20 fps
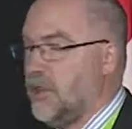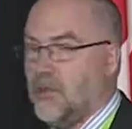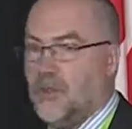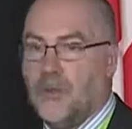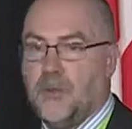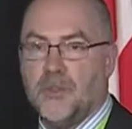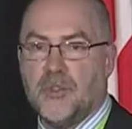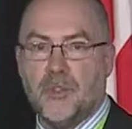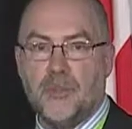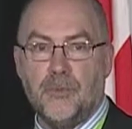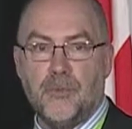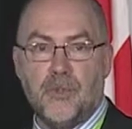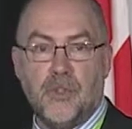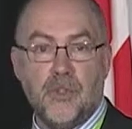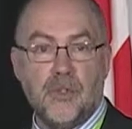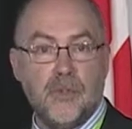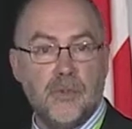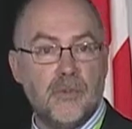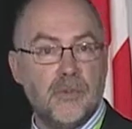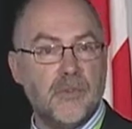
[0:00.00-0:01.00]
to chromosome
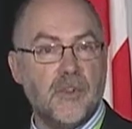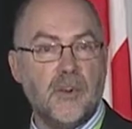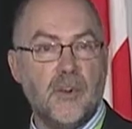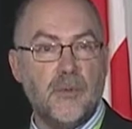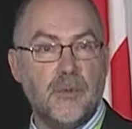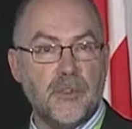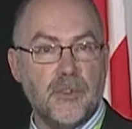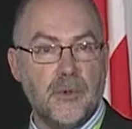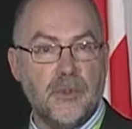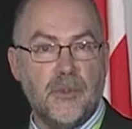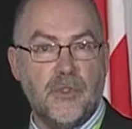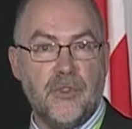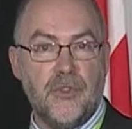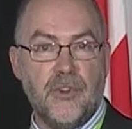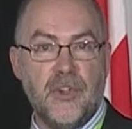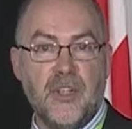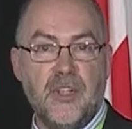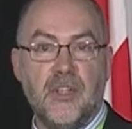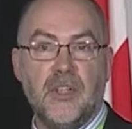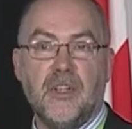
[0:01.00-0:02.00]
2, chromosome
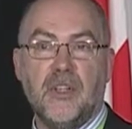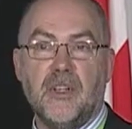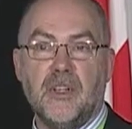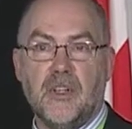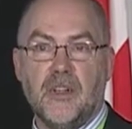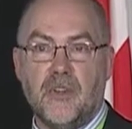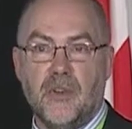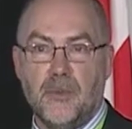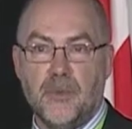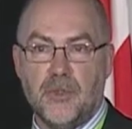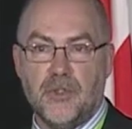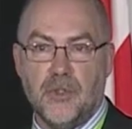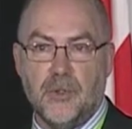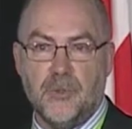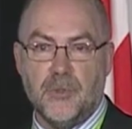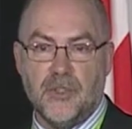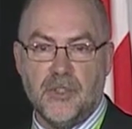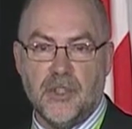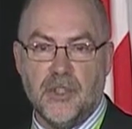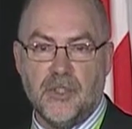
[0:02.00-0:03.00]
3, and
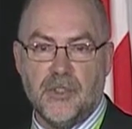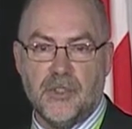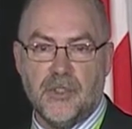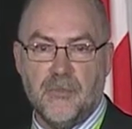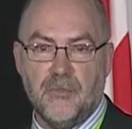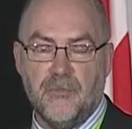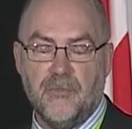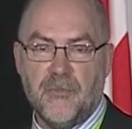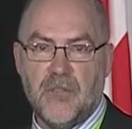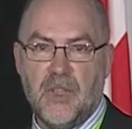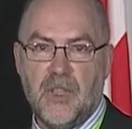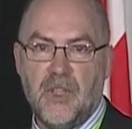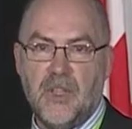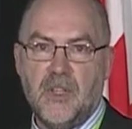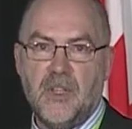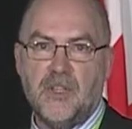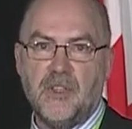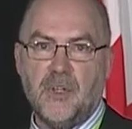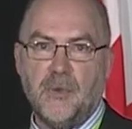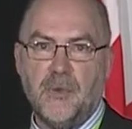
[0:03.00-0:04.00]
chromosome 6.
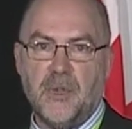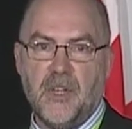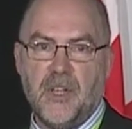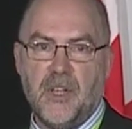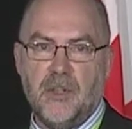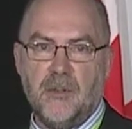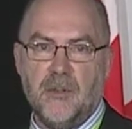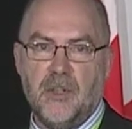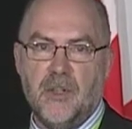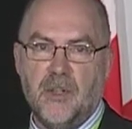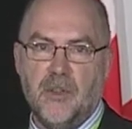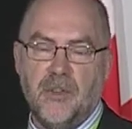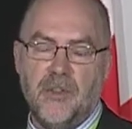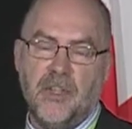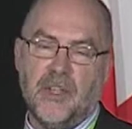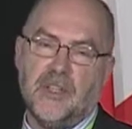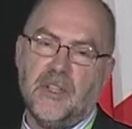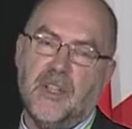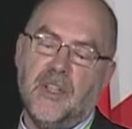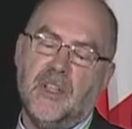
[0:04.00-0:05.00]
So we now know
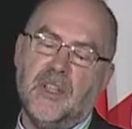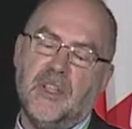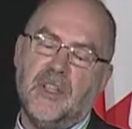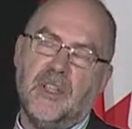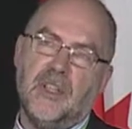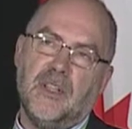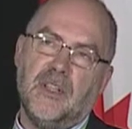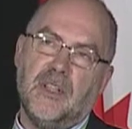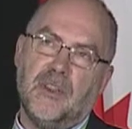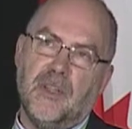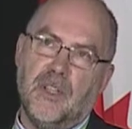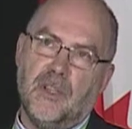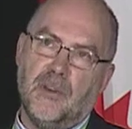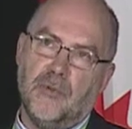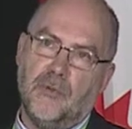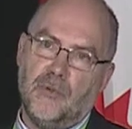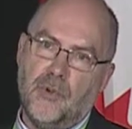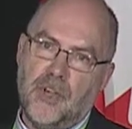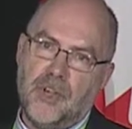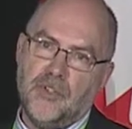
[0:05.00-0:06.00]
that
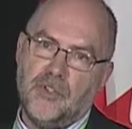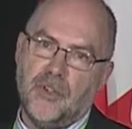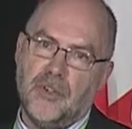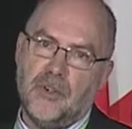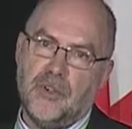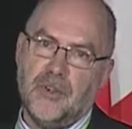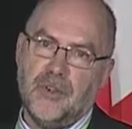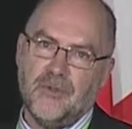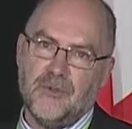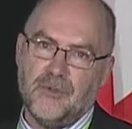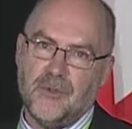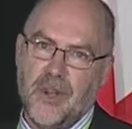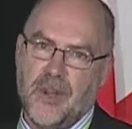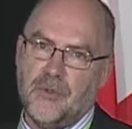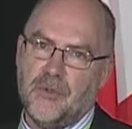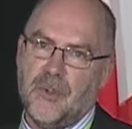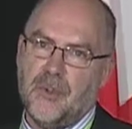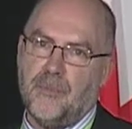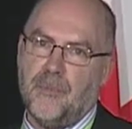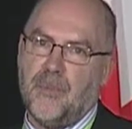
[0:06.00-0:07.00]
the region
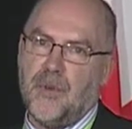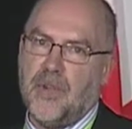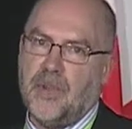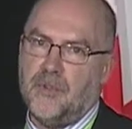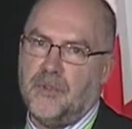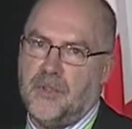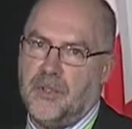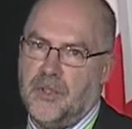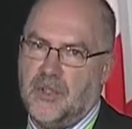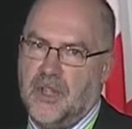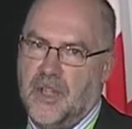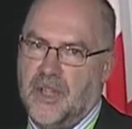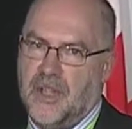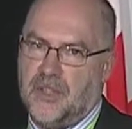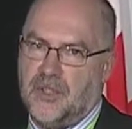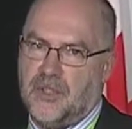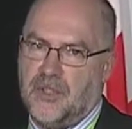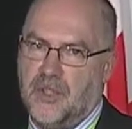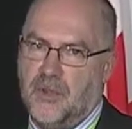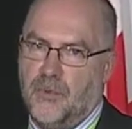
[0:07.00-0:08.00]
round about the
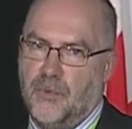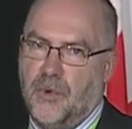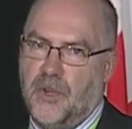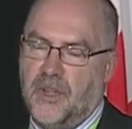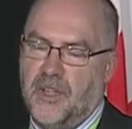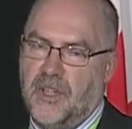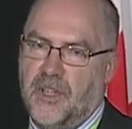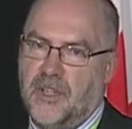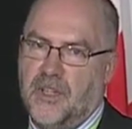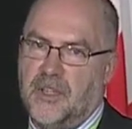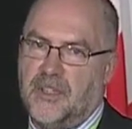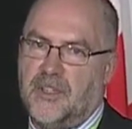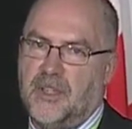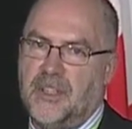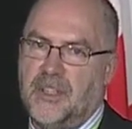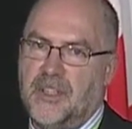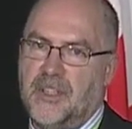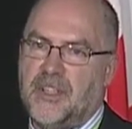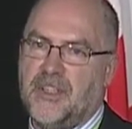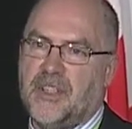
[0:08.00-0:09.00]
SDY is
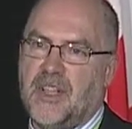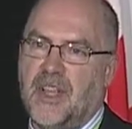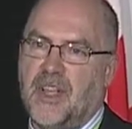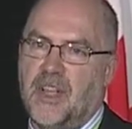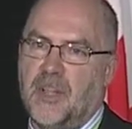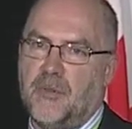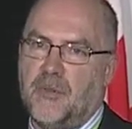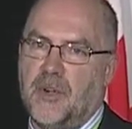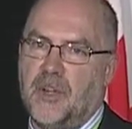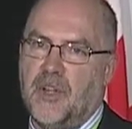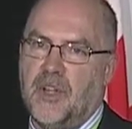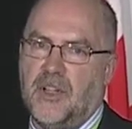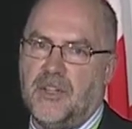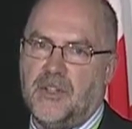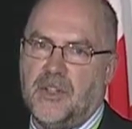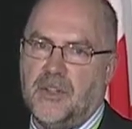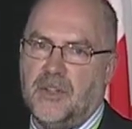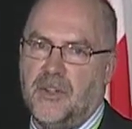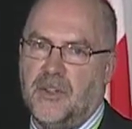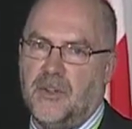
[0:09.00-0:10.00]
at least
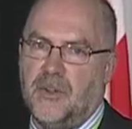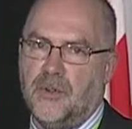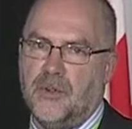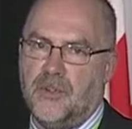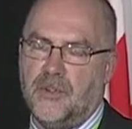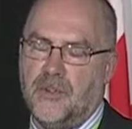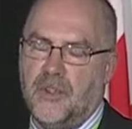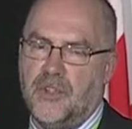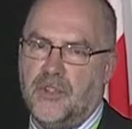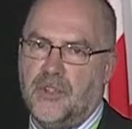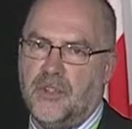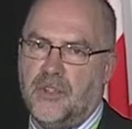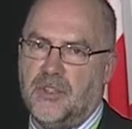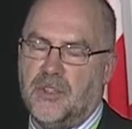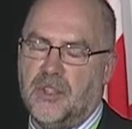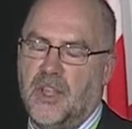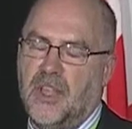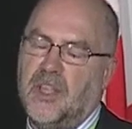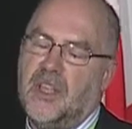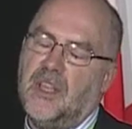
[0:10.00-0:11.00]
hybridizing to those
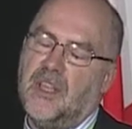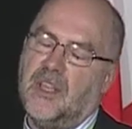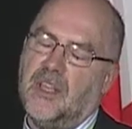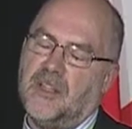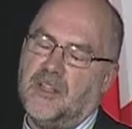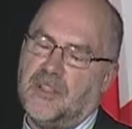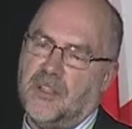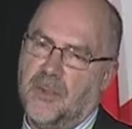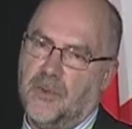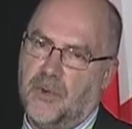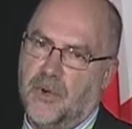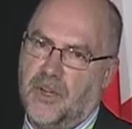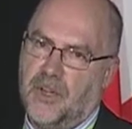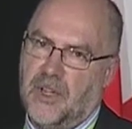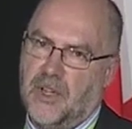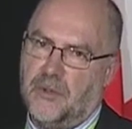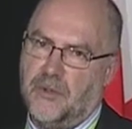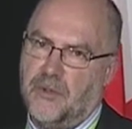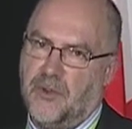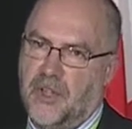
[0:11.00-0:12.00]
regions, and so we're
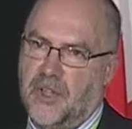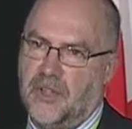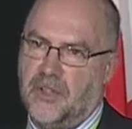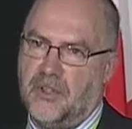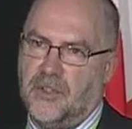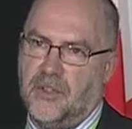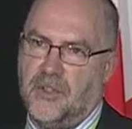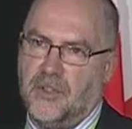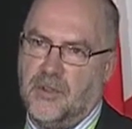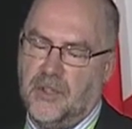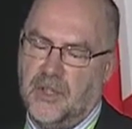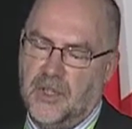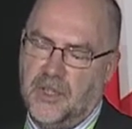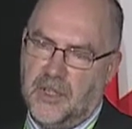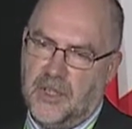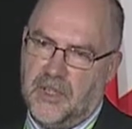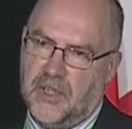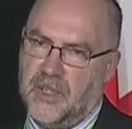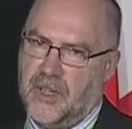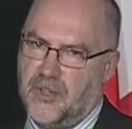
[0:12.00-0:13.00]
now trying to
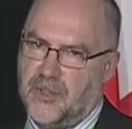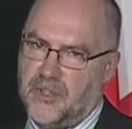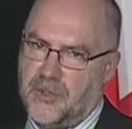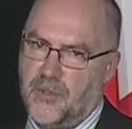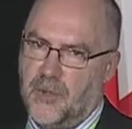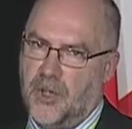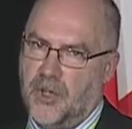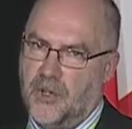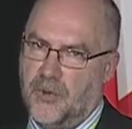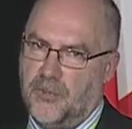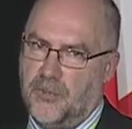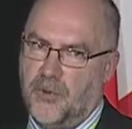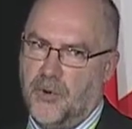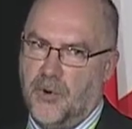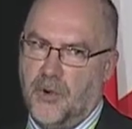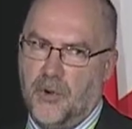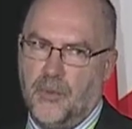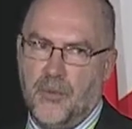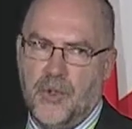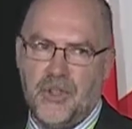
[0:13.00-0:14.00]
get a smaller
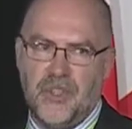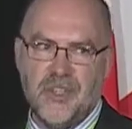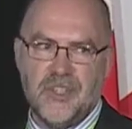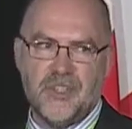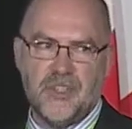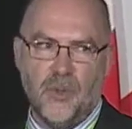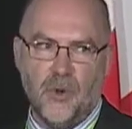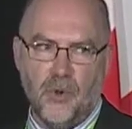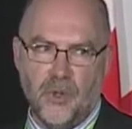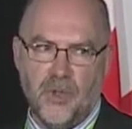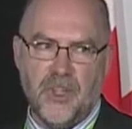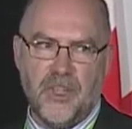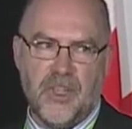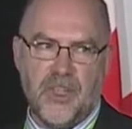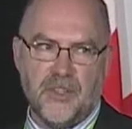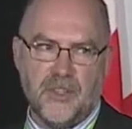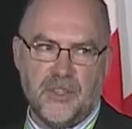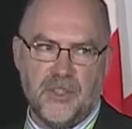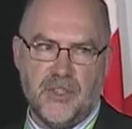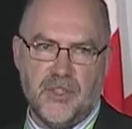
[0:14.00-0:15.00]
probe that is only
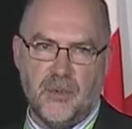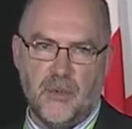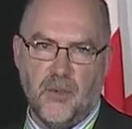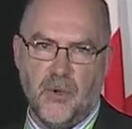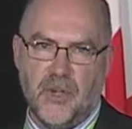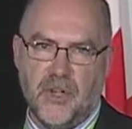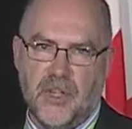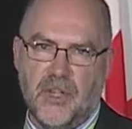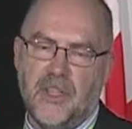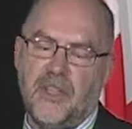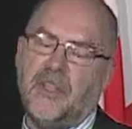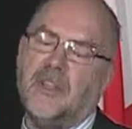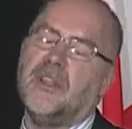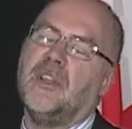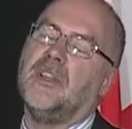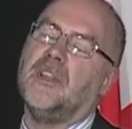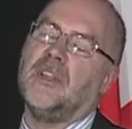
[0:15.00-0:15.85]
SDY